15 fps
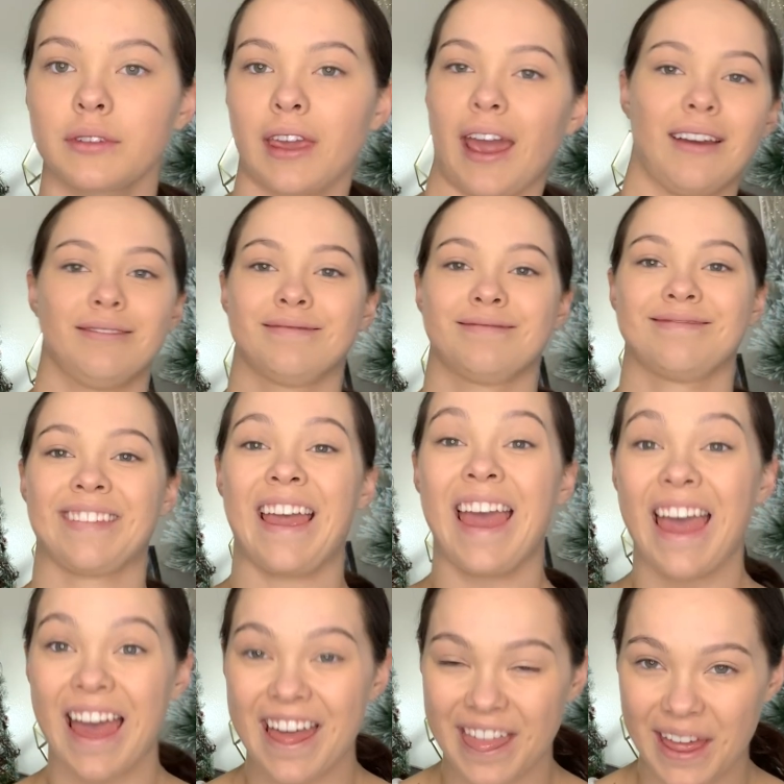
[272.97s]
Okay.
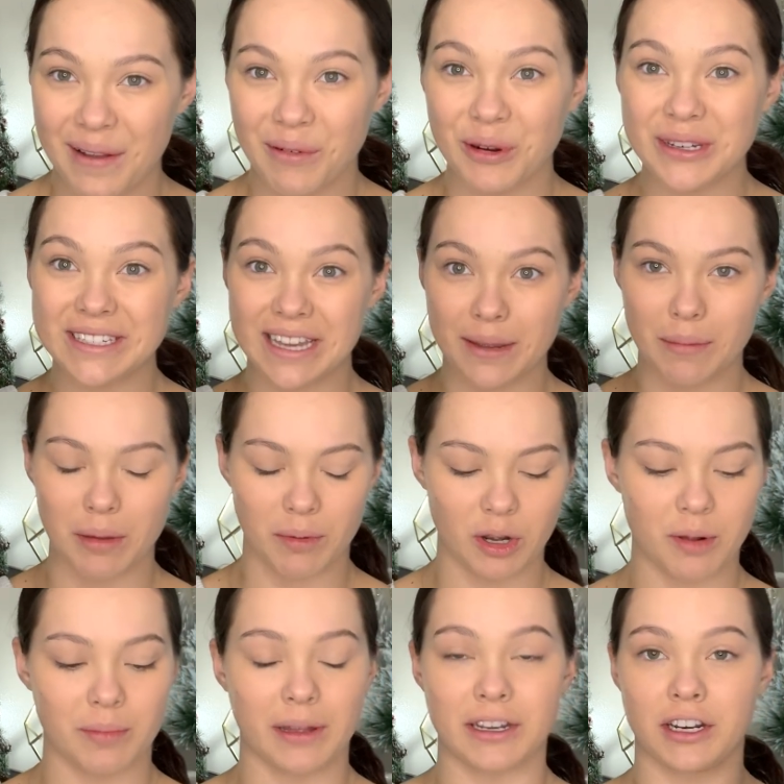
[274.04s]
And then I'm going to take my beauty
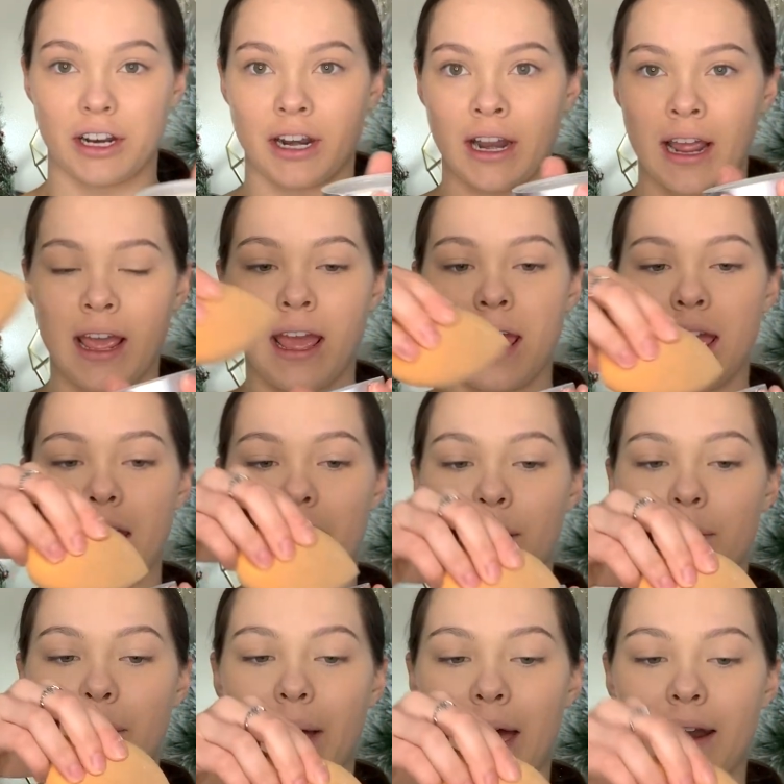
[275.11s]
blender
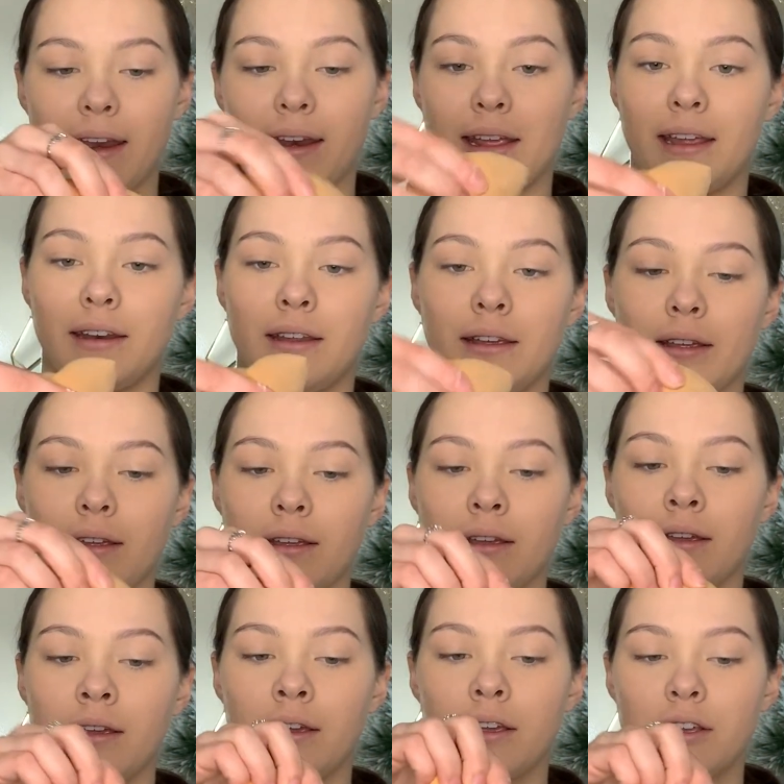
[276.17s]
and pat it in
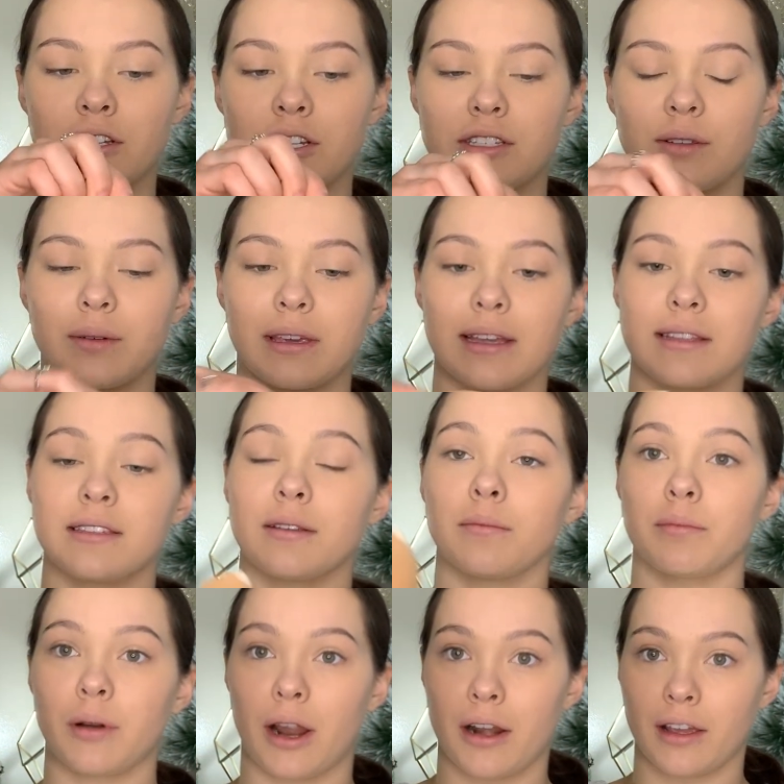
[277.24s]
just so it gets some
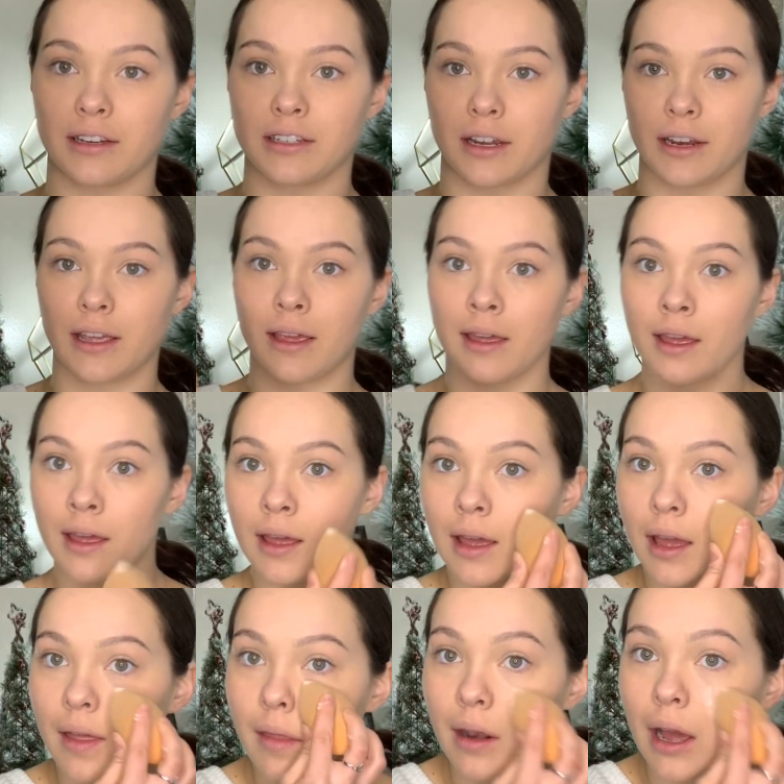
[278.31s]
product on it.
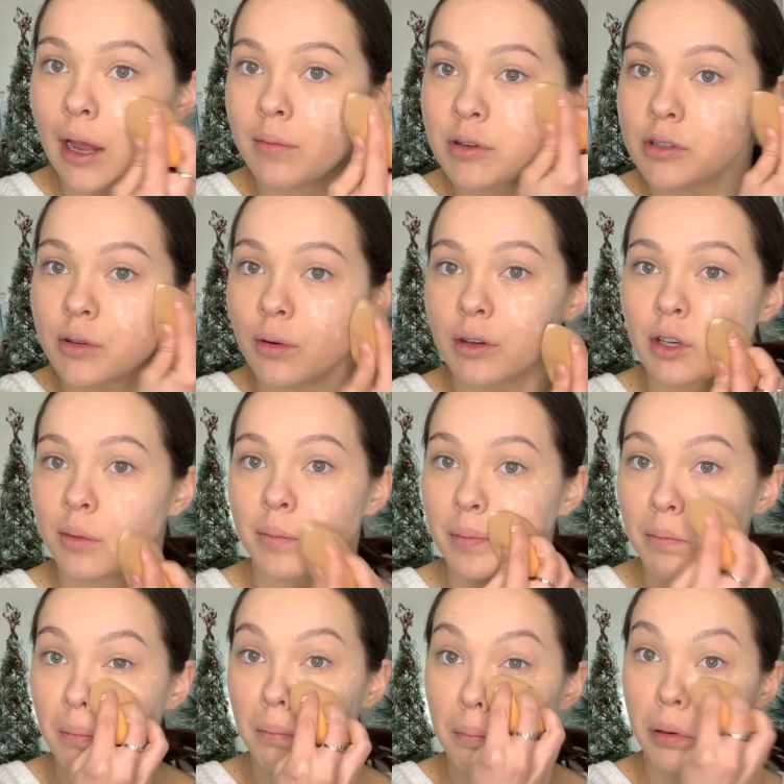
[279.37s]
And then I'm just going to
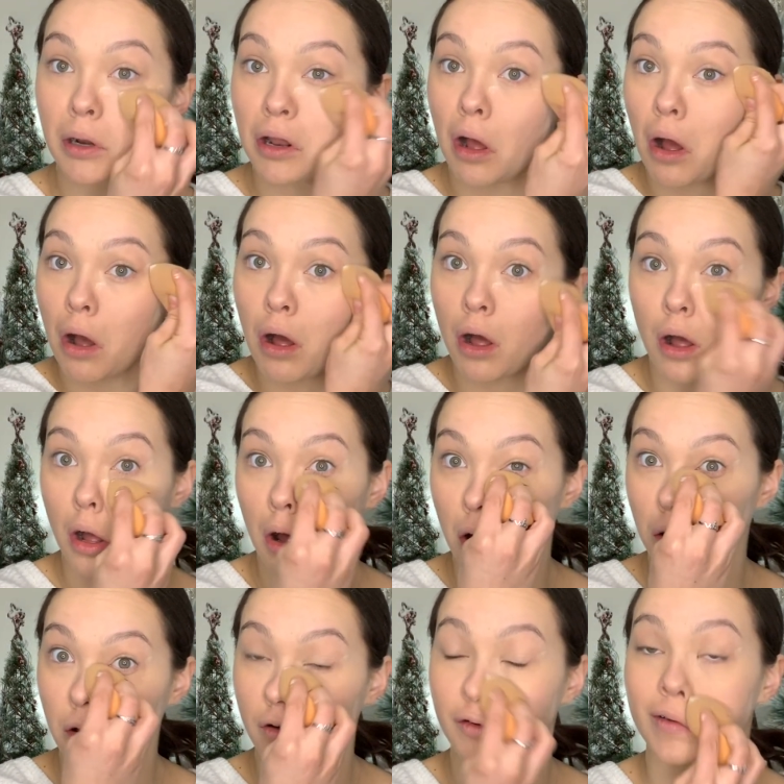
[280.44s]
put it
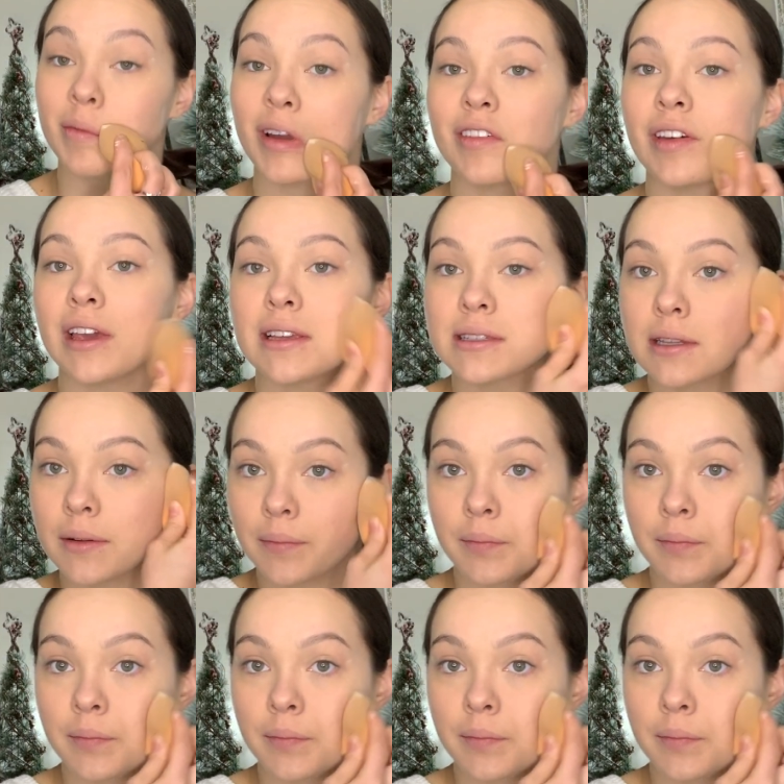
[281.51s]
all over my face.